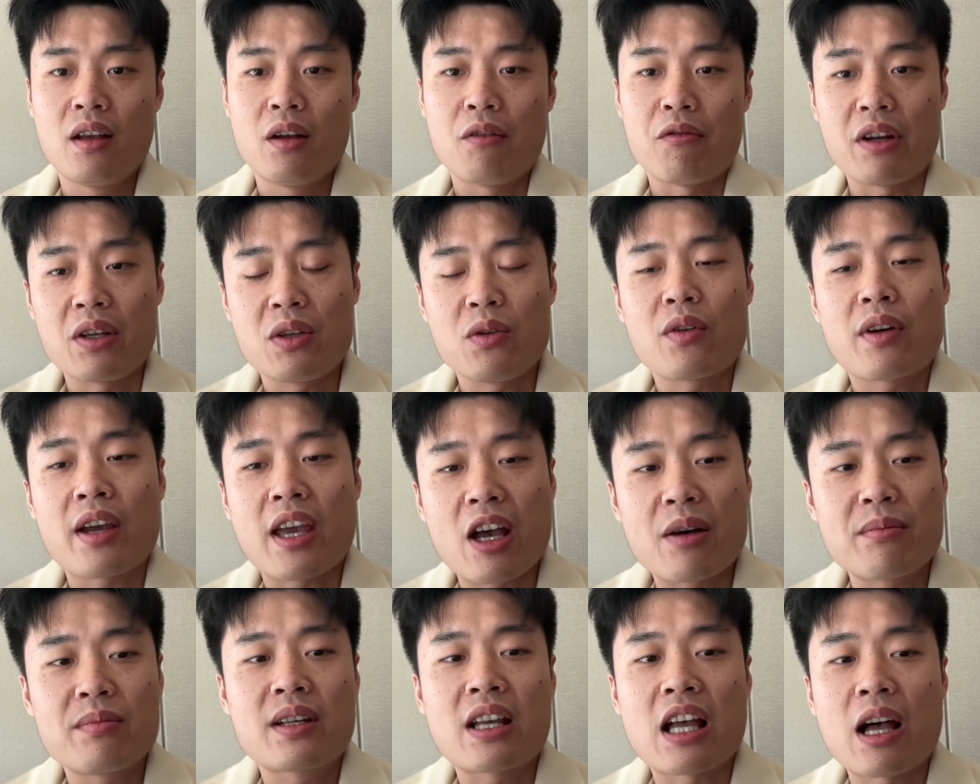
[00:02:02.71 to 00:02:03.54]
When you
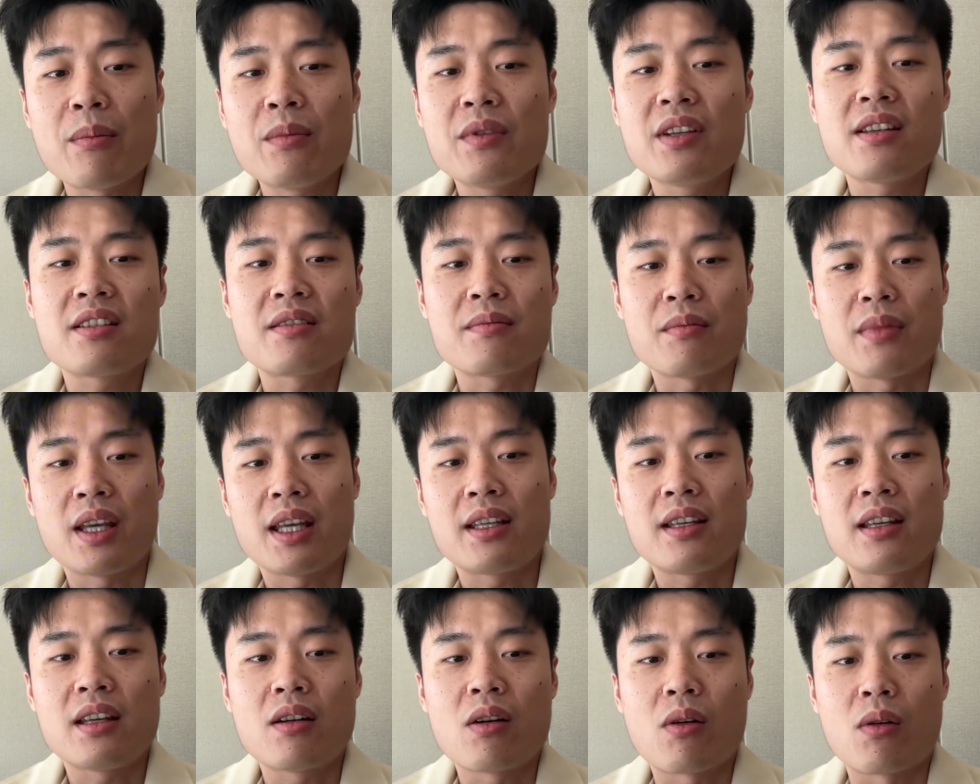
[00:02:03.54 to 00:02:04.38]
help companies
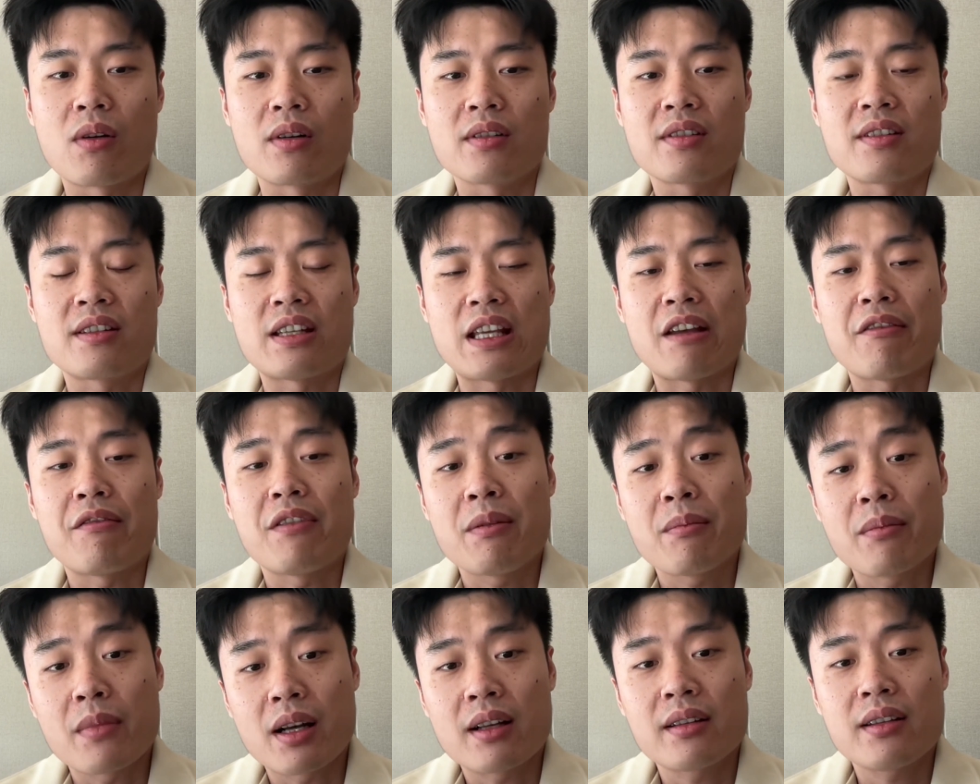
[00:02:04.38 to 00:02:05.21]
making or
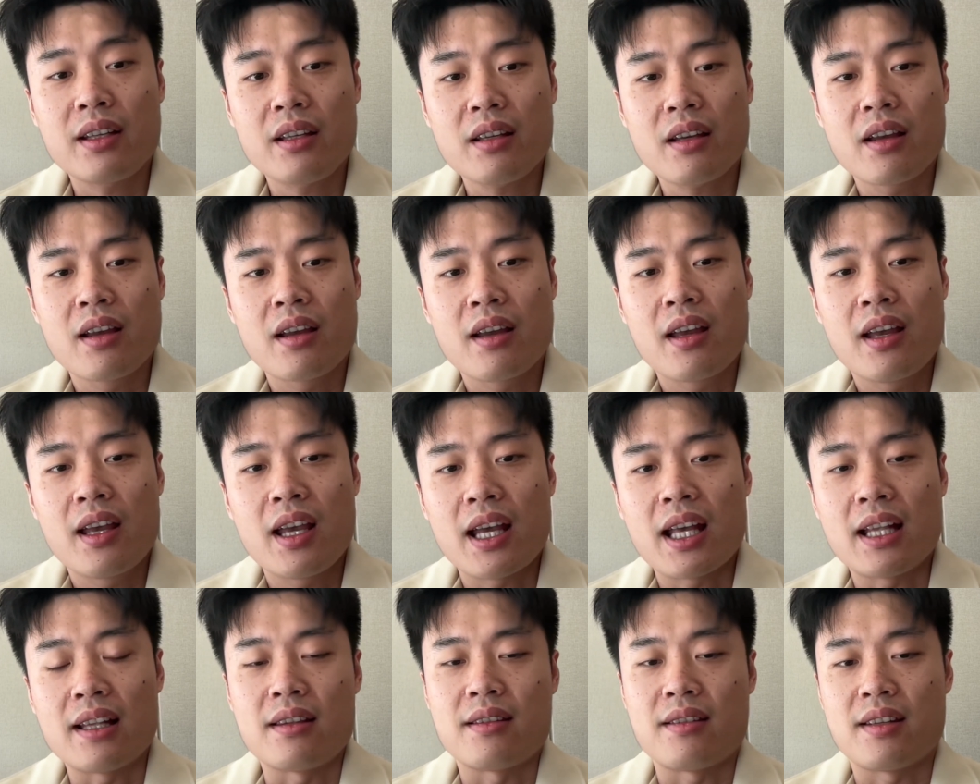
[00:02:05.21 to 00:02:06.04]
saving money,
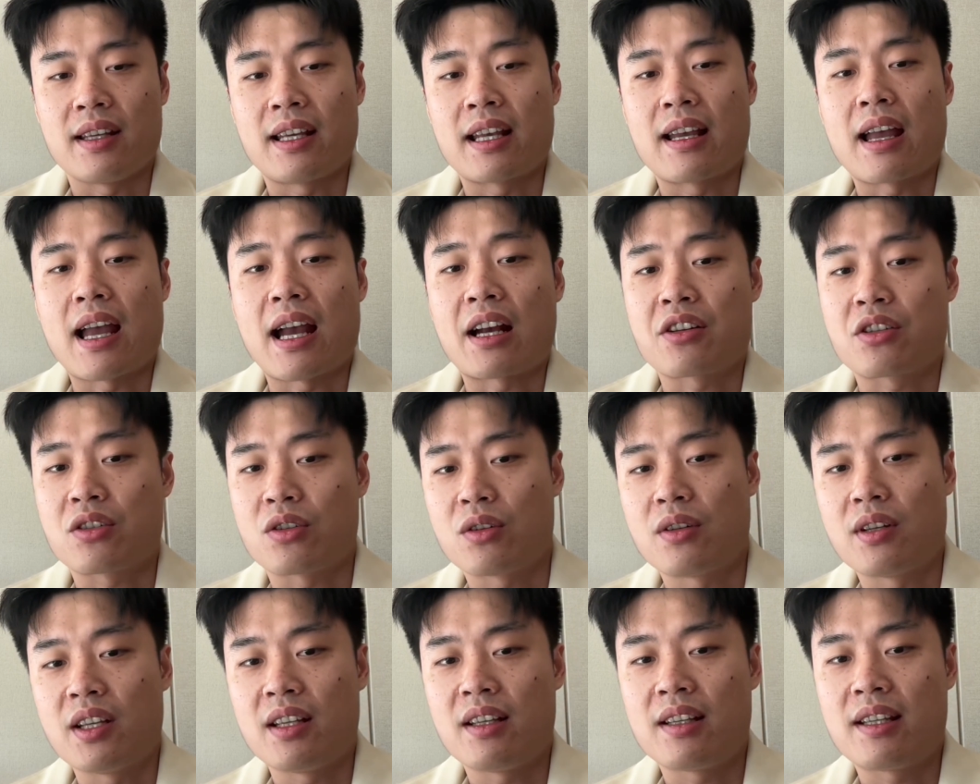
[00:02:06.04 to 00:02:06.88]
and they can
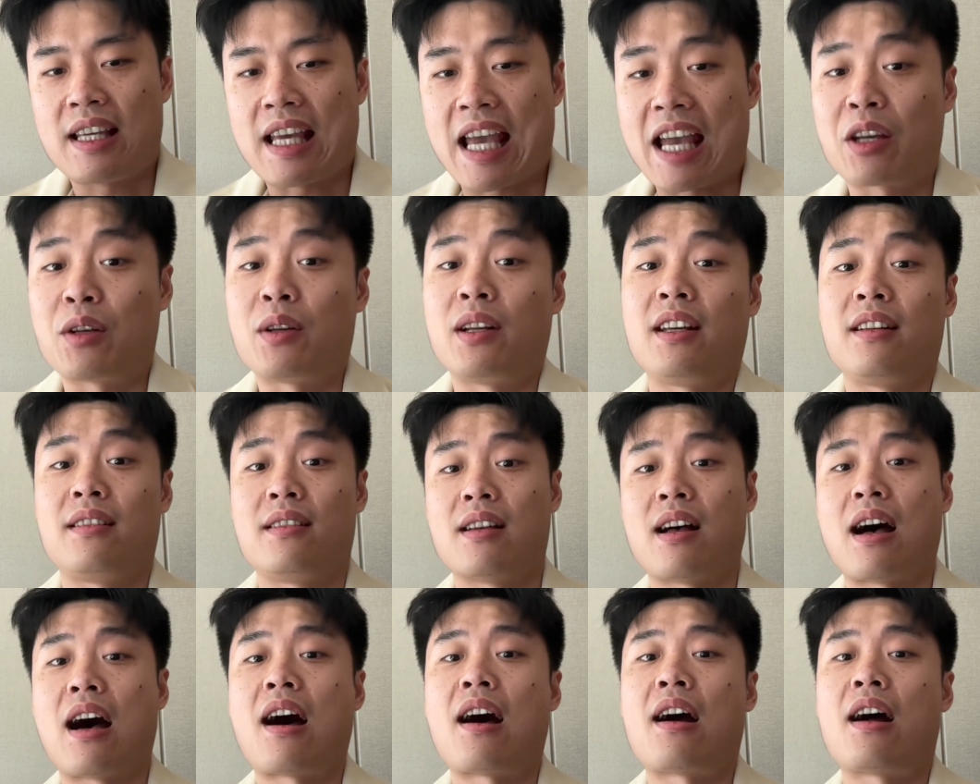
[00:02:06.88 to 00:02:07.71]
actually calculate
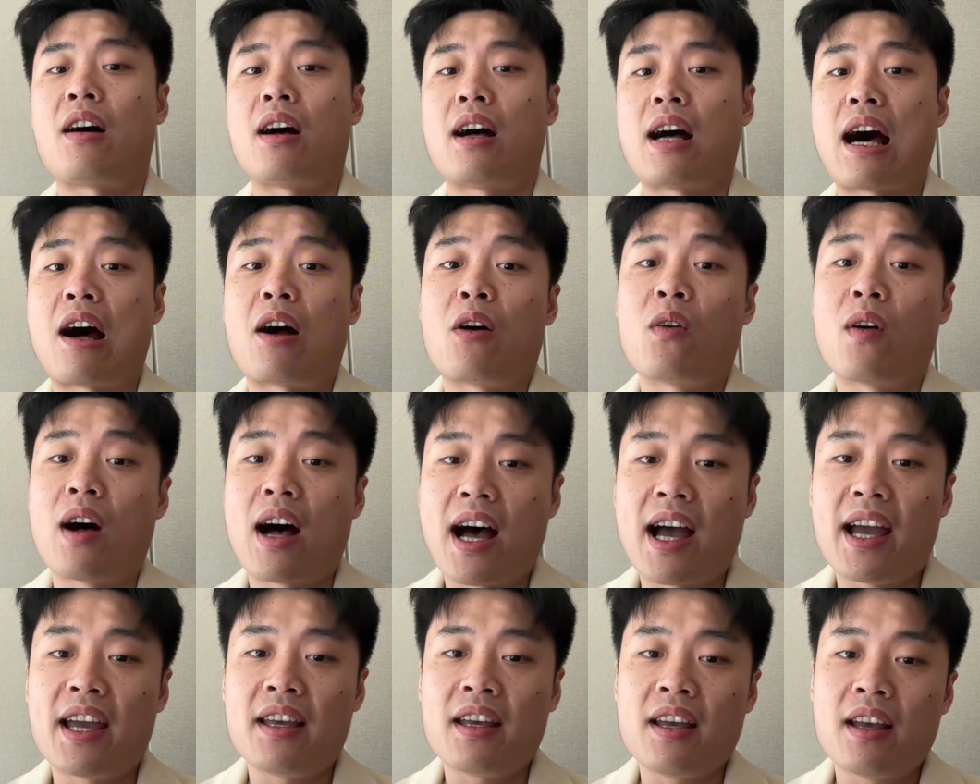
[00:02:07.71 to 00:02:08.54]
the
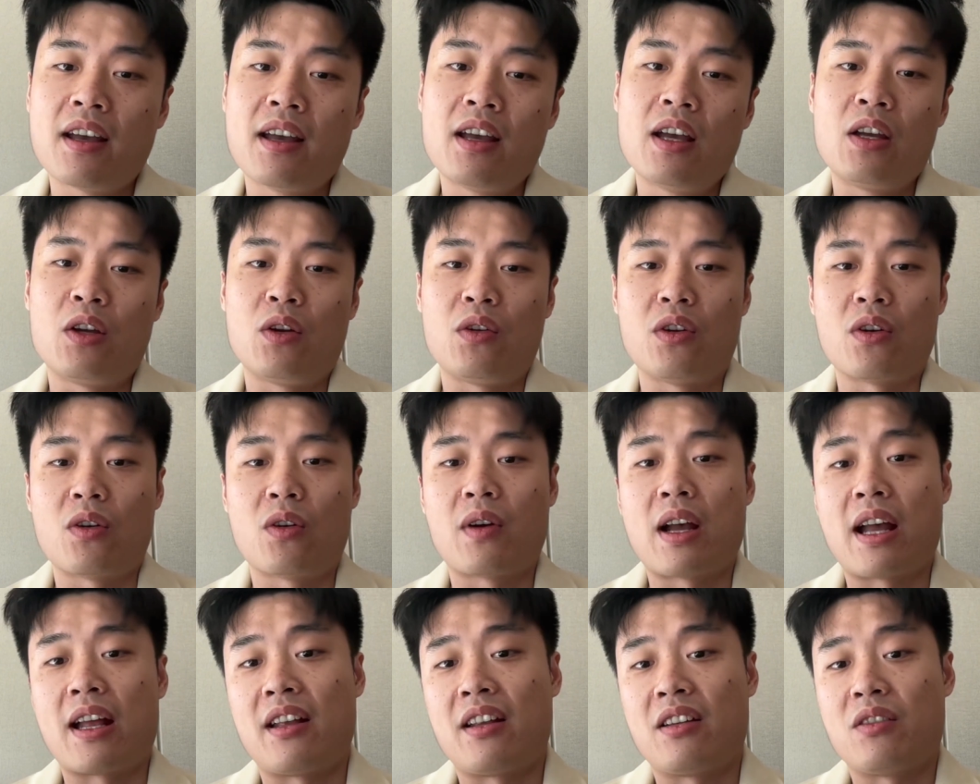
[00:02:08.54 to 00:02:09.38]
ROI,
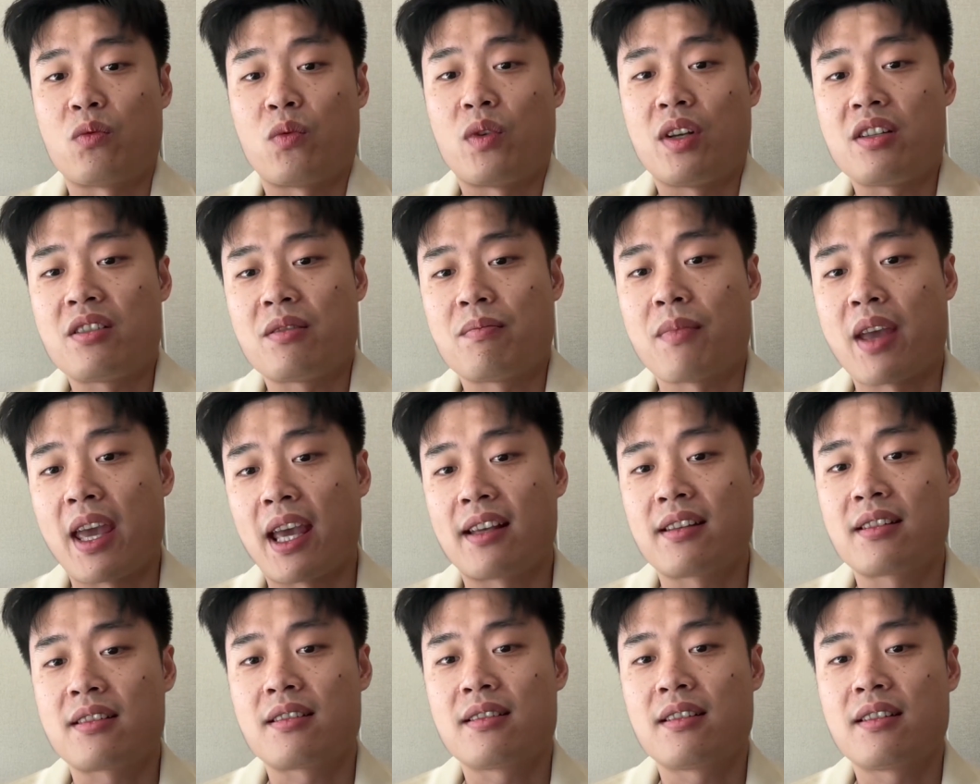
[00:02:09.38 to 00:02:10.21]
and which
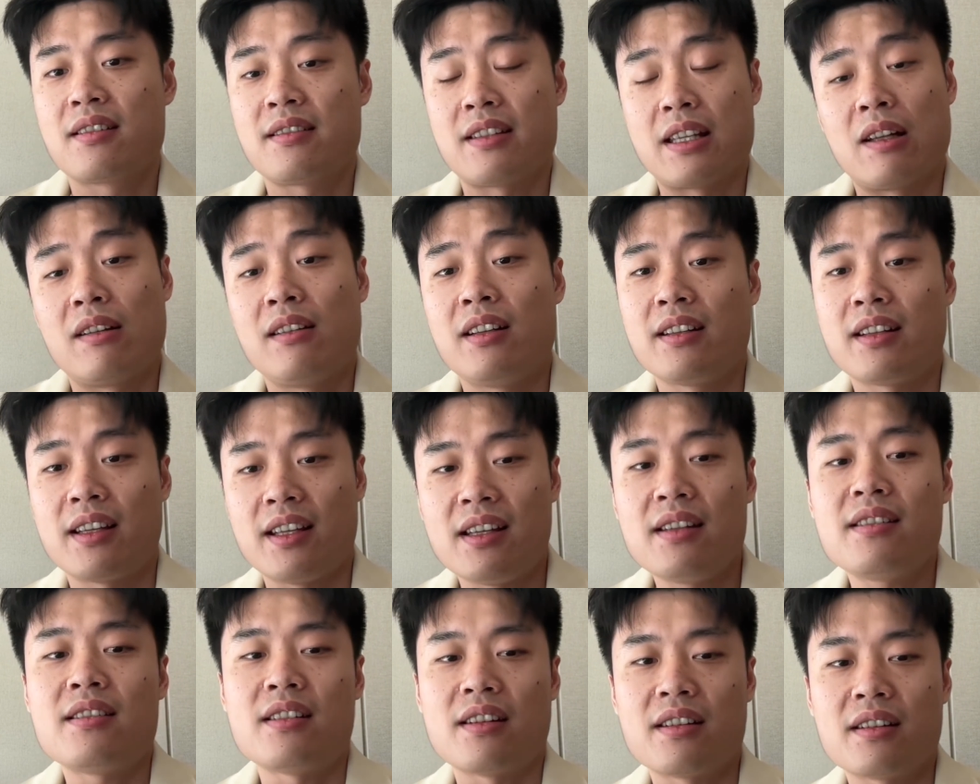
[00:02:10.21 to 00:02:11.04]
makes selling
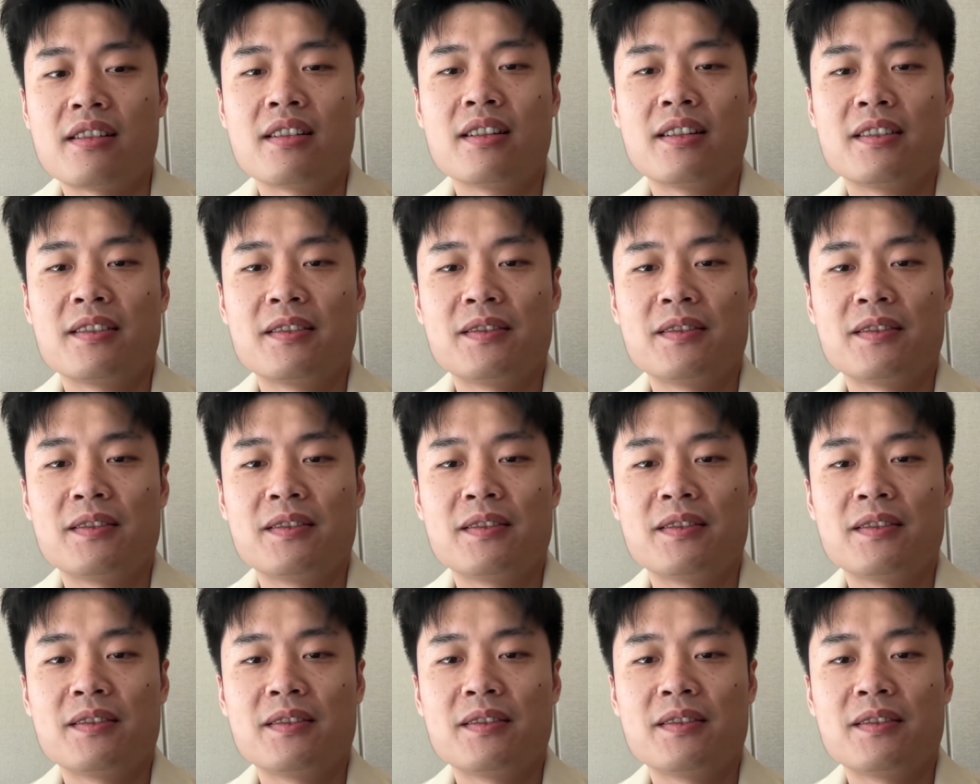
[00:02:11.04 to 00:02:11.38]
easier.